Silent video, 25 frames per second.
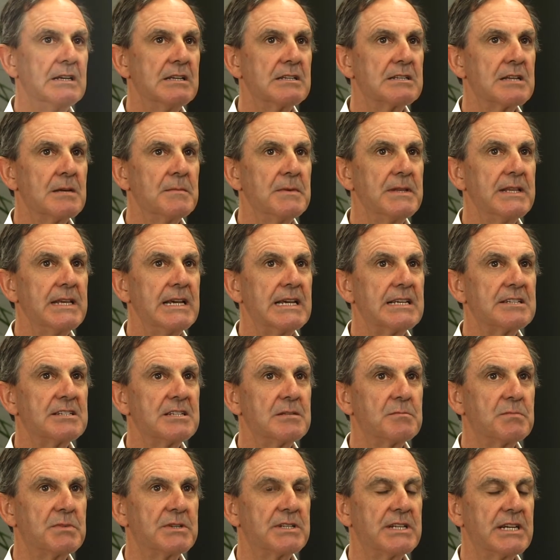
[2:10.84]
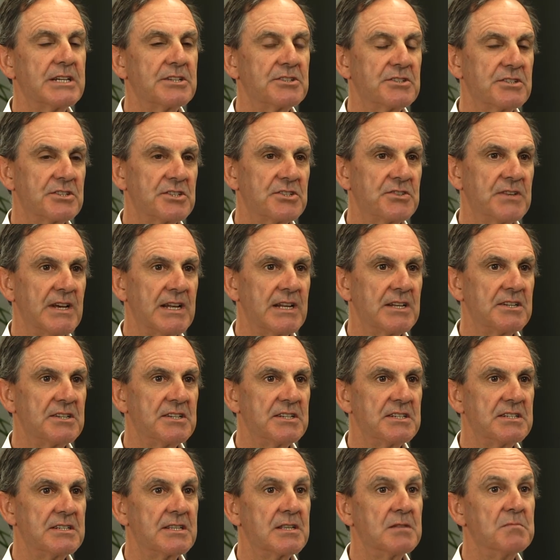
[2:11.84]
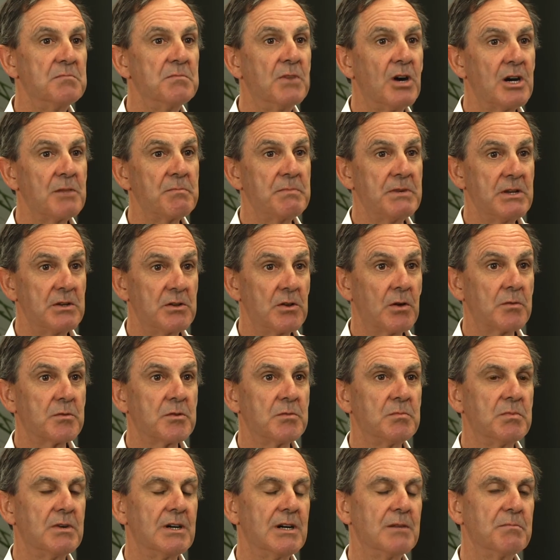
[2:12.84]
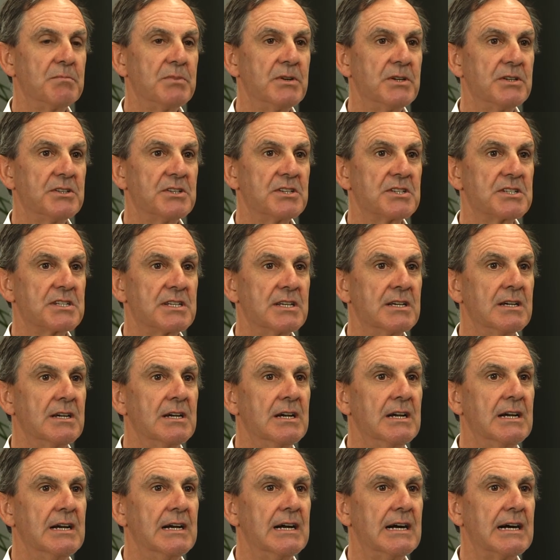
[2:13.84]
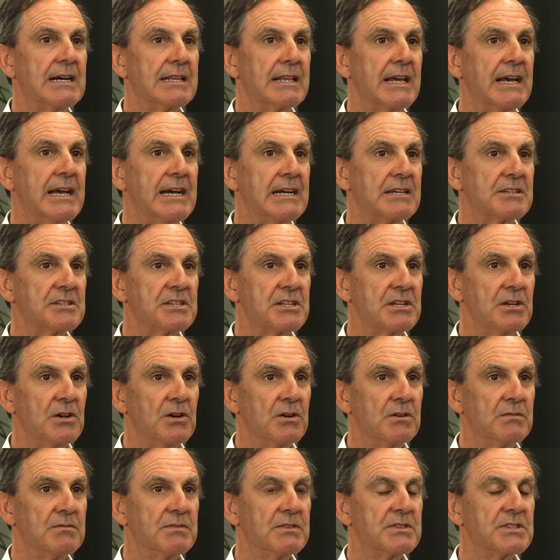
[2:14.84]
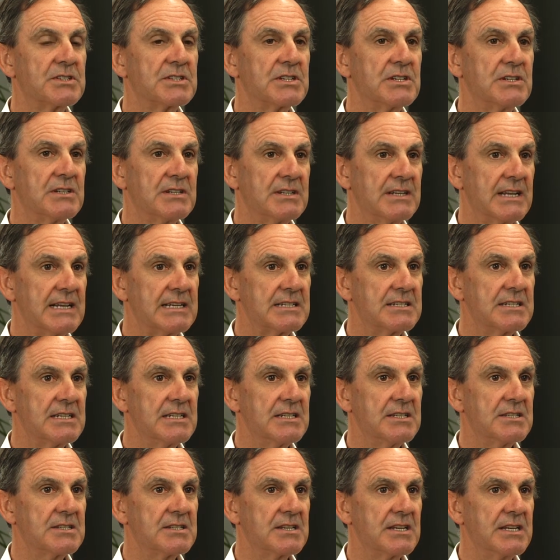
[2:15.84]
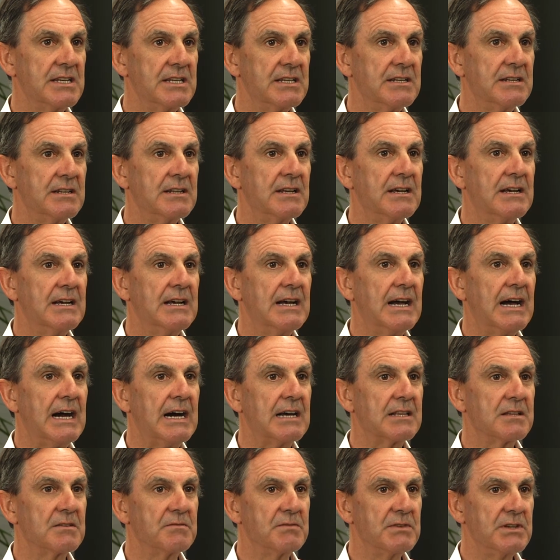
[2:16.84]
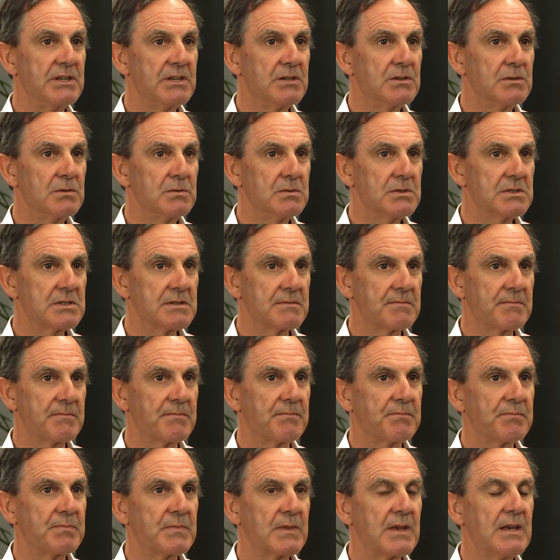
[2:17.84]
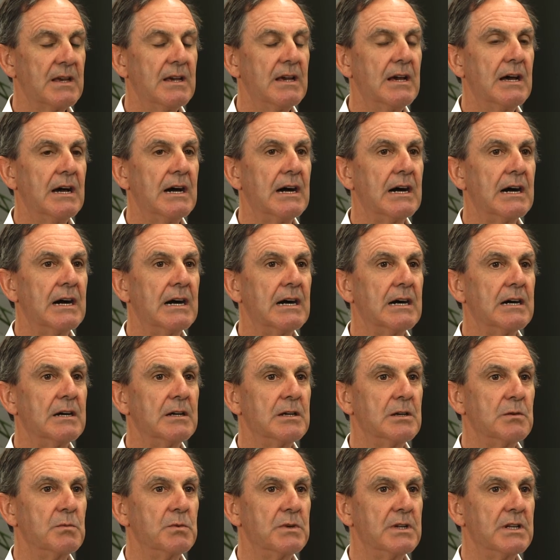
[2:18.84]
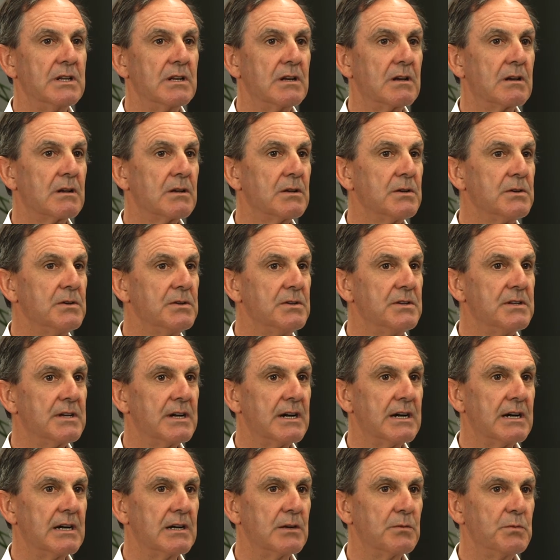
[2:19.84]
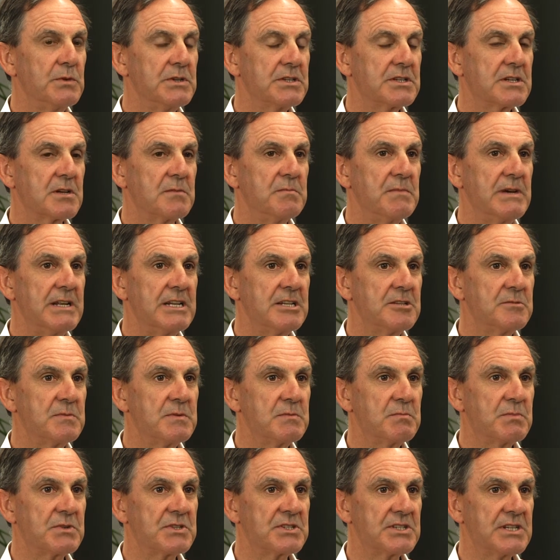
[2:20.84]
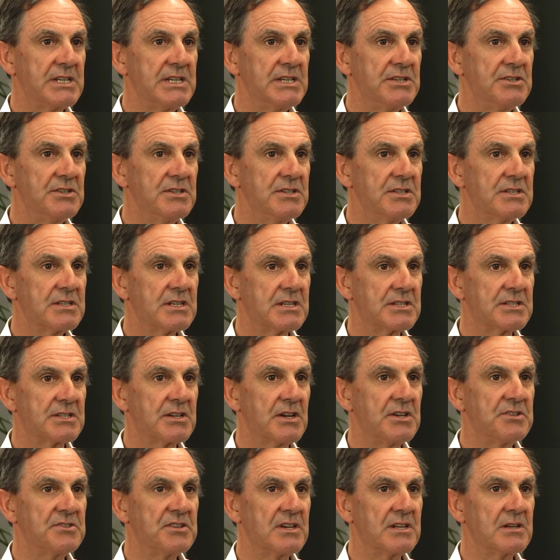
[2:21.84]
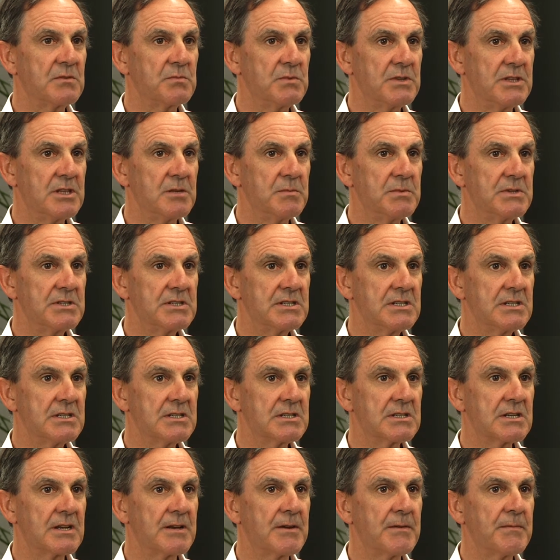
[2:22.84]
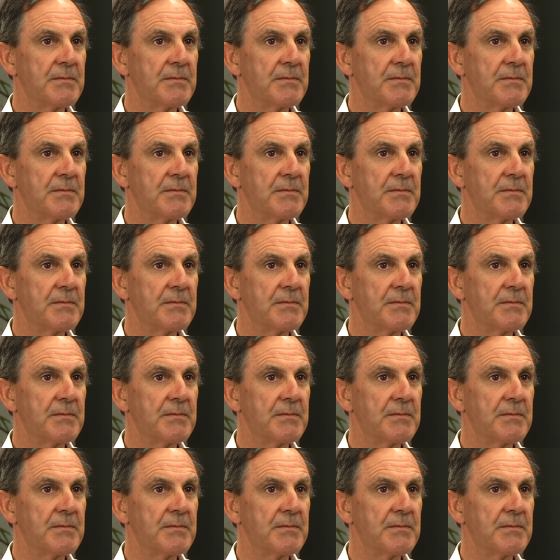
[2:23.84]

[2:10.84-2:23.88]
Some of the asset protection strategies that might be adopted by a purchaser are the housing of certain assets in other vehicles. It would include risk management procedures associated with the business,